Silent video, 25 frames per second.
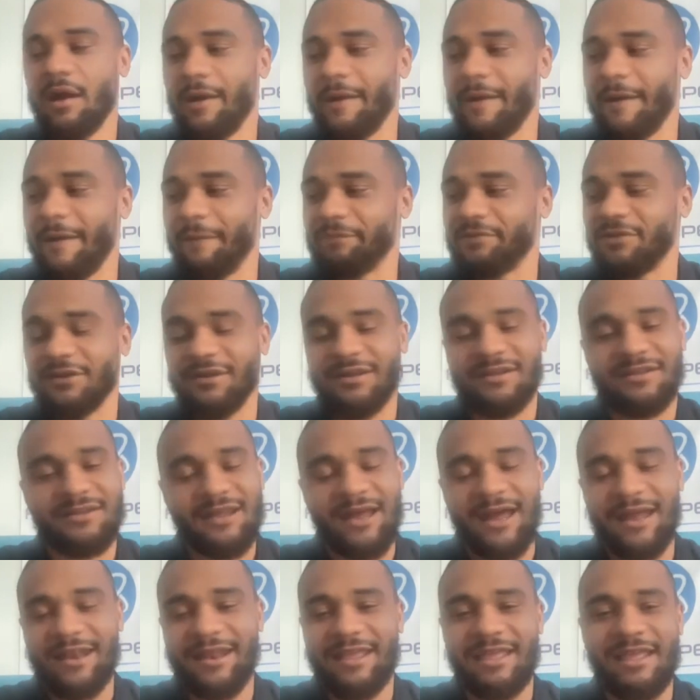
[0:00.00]
um, so just
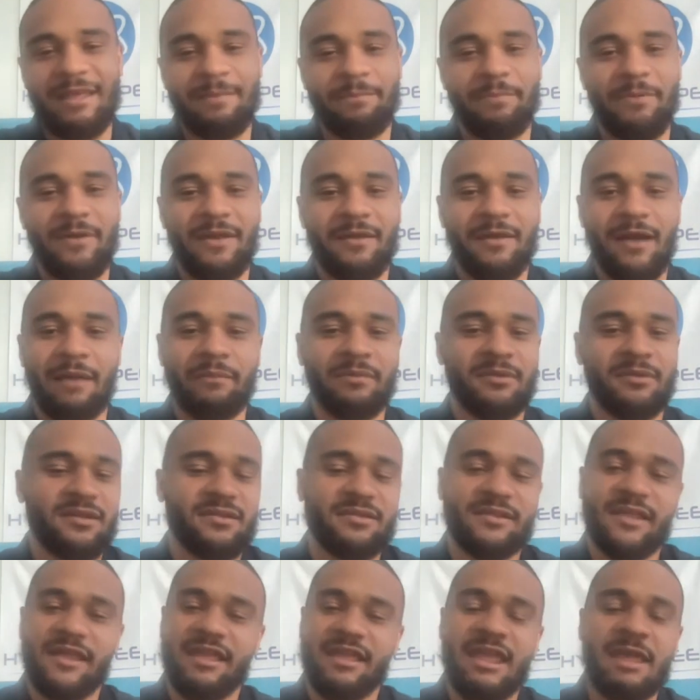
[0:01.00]
kind of keeping i'm
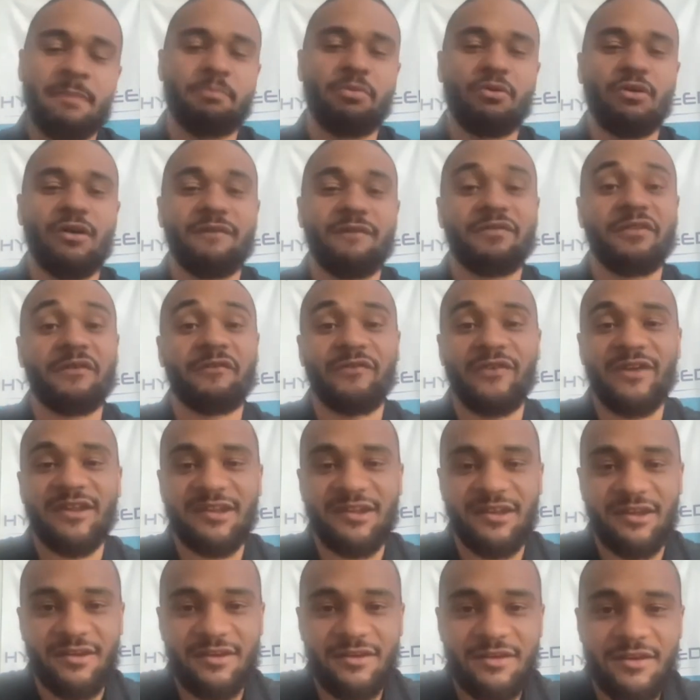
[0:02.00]
just the keeper of the
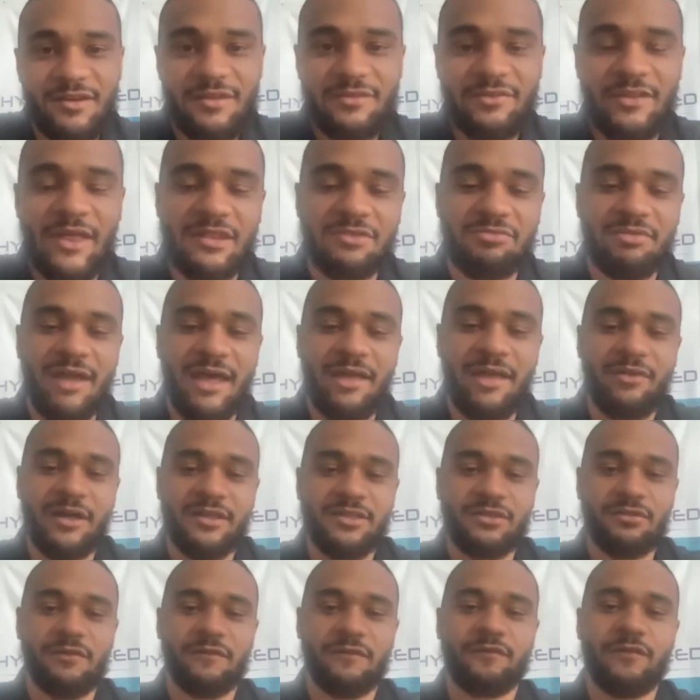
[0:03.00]
vision that's what i
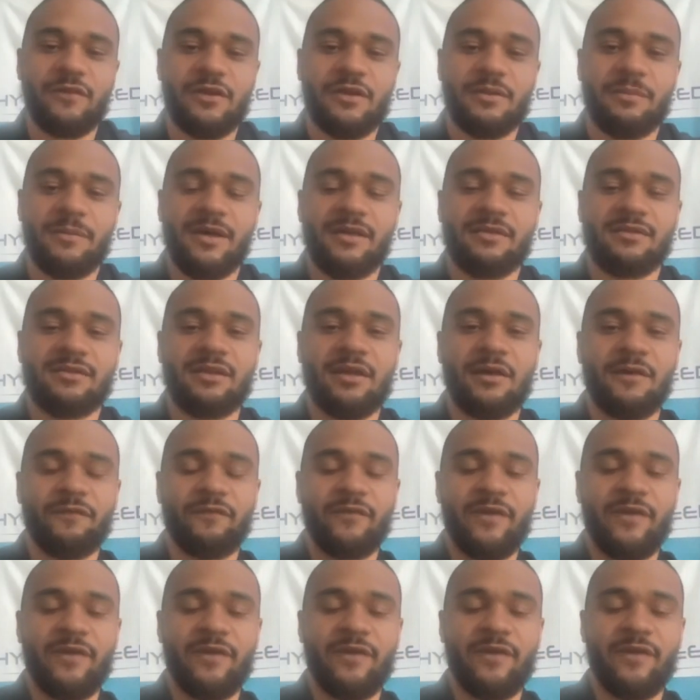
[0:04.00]
like to refer to
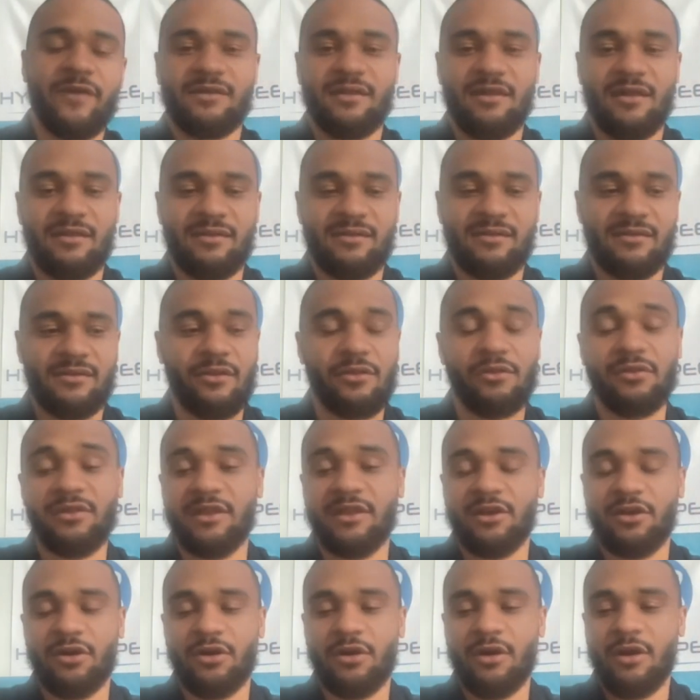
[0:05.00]
myself as as the
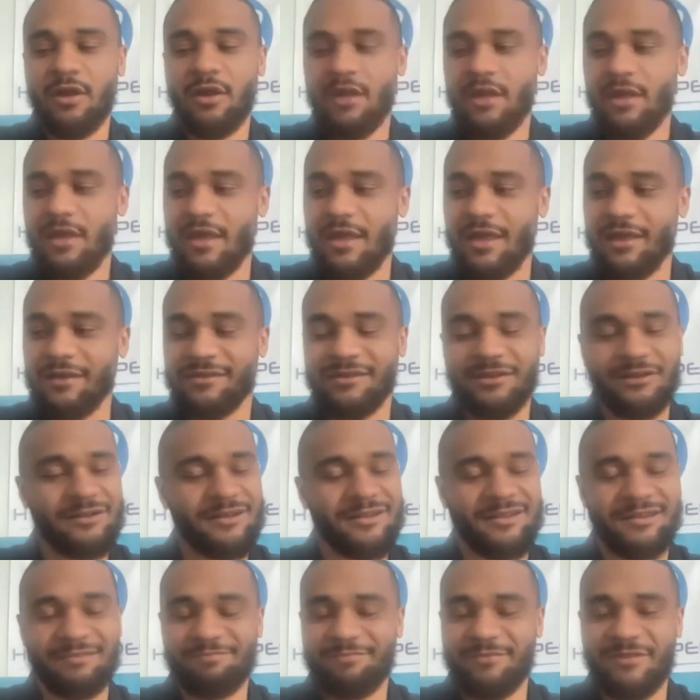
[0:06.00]
leader and so
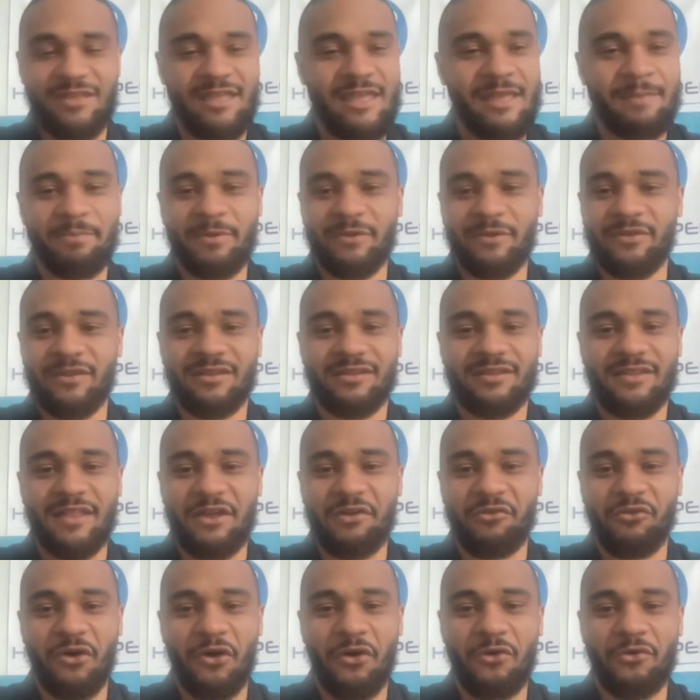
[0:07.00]
just keeping this
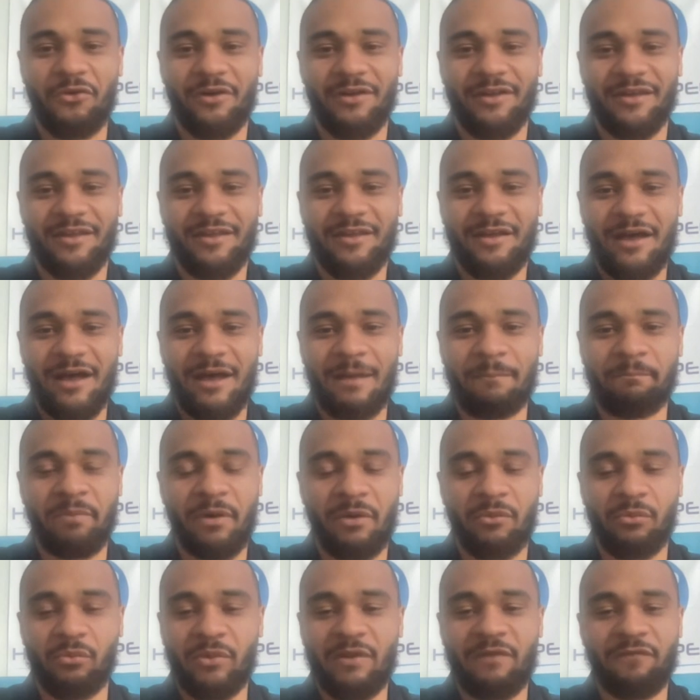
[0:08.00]
thing rolling um,
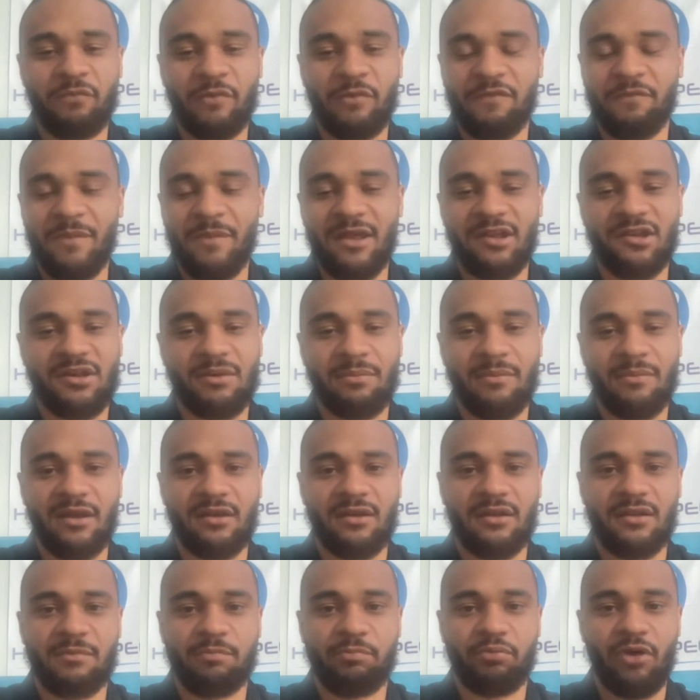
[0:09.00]
but we've we've made
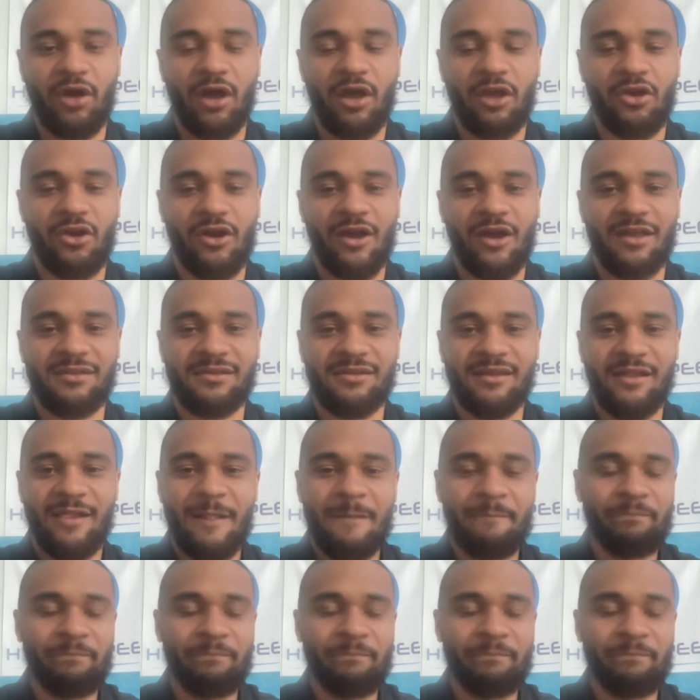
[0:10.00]
tremendous progress